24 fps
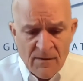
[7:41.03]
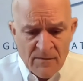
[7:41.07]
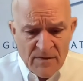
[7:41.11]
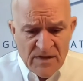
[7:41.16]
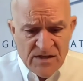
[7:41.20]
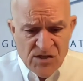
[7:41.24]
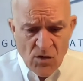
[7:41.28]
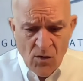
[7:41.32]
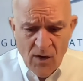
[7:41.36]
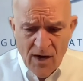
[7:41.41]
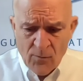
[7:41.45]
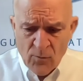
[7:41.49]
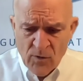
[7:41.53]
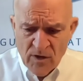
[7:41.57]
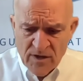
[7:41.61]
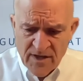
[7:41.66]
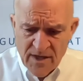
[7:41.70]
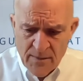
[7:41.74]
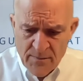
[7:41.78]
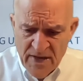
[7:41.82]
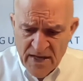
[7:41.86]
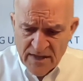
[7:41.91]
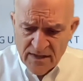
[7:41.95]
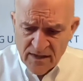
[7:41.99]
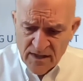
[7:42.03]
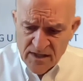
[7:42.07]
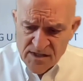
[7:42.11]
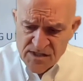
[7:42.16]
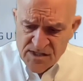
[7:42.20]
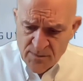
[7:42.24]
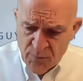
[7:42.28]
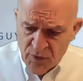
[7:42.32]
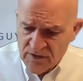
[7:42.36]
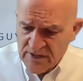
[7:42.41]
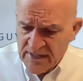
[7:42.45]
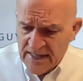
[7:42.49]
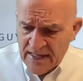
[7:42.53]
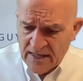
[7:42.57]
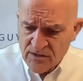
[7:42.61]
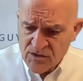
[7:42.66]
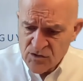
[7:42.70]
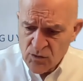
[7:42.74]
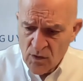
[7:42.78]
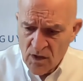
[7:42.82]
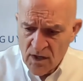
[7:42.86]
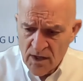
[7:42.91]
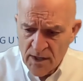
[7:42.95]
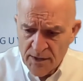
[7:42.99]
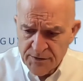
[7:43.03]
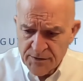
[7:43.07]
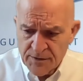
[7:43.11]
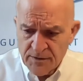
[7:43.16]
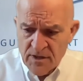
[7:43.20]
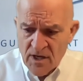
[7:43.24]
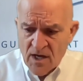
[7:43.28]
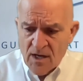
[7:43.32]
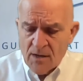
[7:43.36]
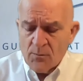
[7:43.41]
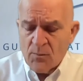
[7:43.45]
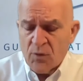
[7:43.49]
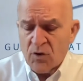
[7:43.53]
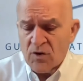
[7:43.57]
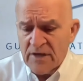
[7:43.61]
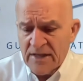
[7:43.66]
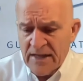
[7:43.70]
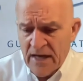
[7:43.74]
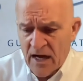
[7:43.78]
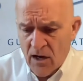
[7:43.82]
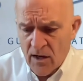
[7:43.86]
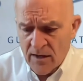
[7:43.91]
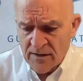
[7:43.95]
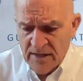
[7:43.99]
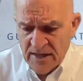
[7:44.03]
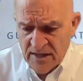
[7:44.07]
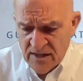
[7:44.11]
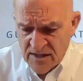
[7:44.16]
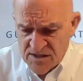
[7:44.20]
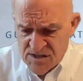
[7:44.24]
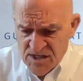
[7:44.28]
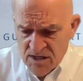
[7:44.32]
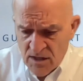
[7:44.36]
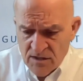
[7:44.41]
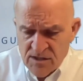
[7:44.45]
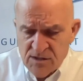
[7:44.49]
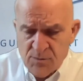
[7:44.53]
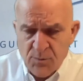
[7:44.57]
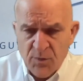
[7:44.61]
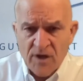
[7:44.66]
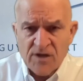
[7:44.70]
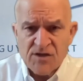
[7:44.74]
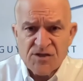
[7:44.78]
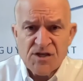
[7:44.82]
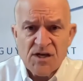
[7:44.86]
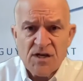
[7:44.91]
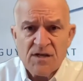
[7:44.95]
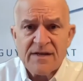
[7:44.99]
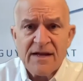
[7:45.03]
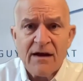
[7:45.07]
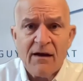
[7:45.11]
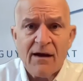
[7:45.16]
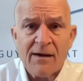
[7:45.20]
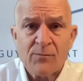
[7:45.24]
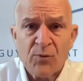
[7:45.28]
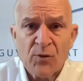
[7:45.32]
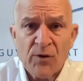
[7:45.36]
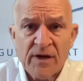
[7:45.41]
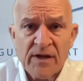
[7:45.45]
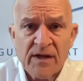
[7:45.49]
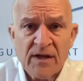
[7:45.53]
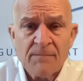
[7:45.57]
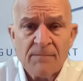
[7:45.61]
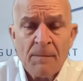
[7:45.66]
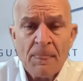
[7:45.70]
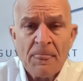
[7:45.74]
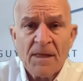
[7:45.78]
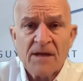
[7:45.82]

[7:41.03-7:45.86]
So I went and I made a list and put it out to one hundred, put it on an Excel spreadsheet. Now I print it.